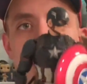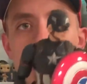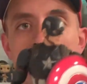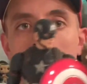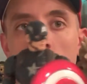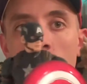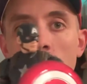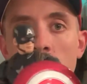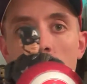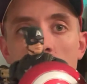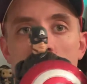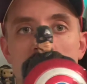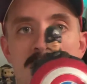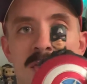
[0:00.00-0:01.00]
It
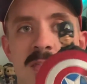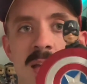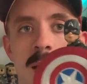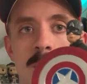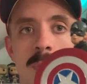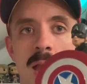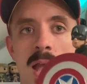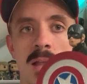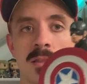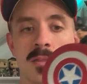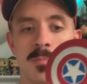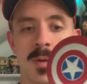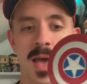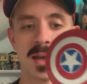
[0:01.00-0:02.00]
really isn't that
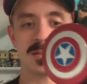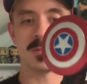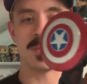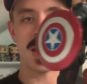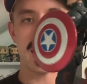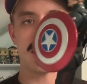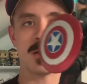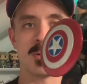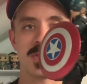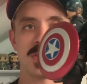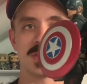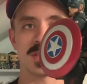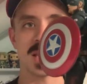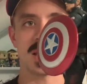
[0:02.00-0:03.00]
bad. Back to back
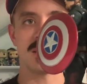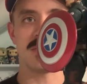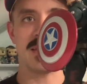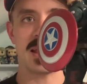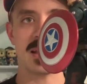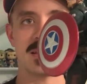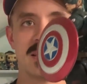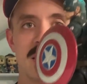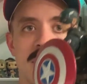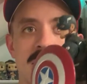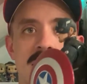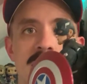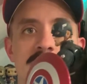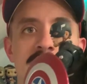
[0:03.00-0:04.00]
with the sand effect, you know,
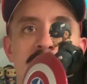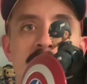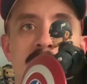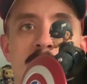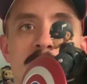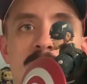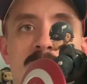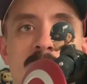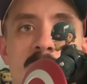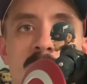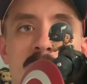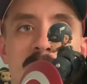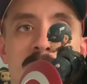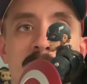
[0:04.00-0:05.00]
he is a little bit
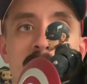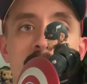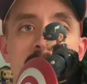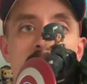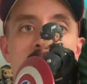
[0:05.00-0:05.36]
taller.